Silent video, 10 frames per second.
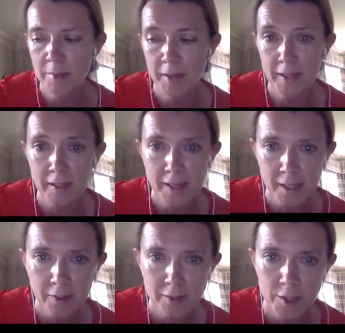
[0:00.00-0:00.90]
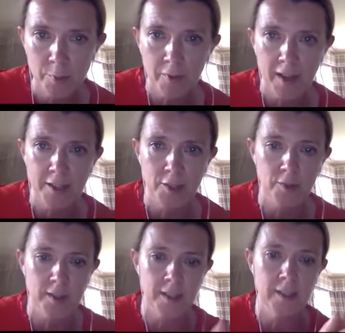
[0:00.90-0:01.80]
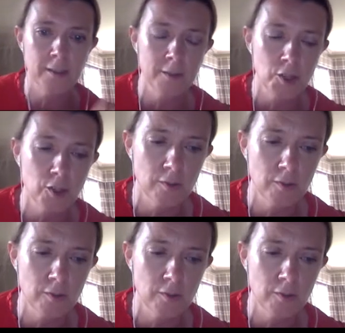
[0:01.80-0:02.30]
I'm a clinical supervisor, so I see the, the,